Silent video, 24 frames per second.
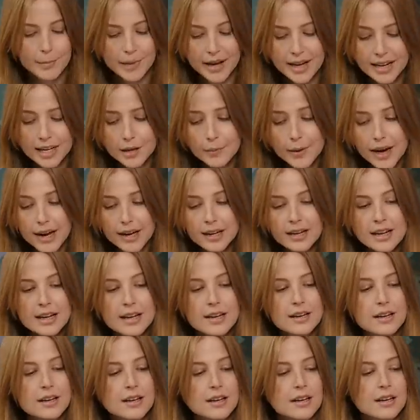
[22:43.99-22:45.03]
anyway,
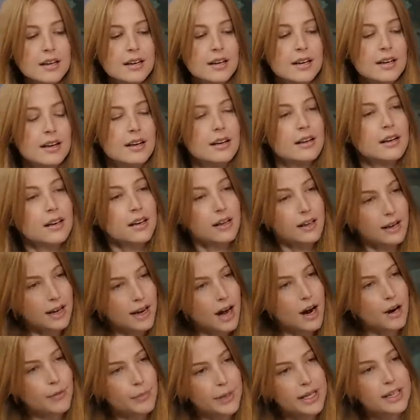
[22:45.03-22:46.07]
yeah. Can
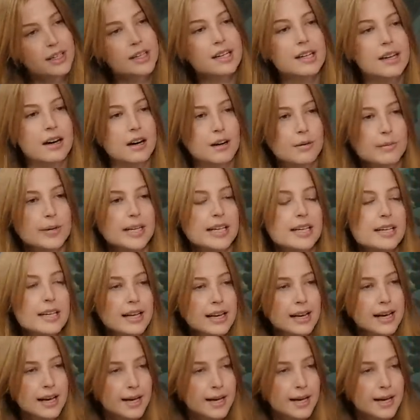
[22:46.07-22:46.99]
are we good? Are we? Can